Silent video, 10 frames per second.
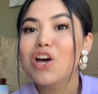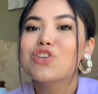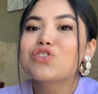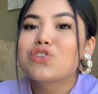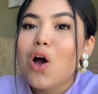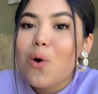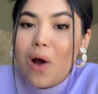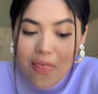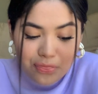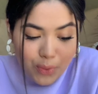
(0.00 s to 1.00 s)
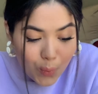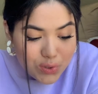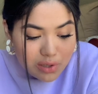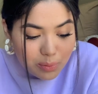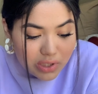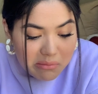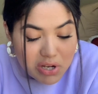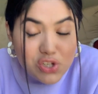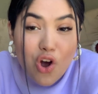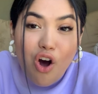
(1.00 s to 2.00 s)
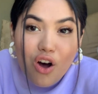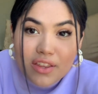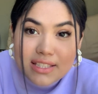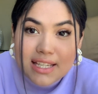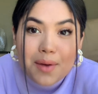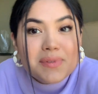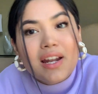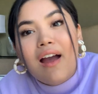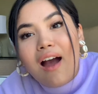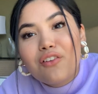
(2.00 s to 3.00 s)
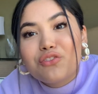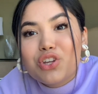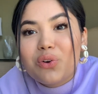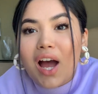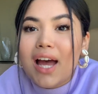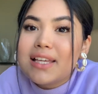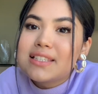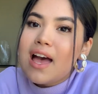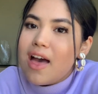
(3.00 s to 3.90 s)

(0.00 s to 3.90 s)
So those are pretty much all the tips that I have for you guys.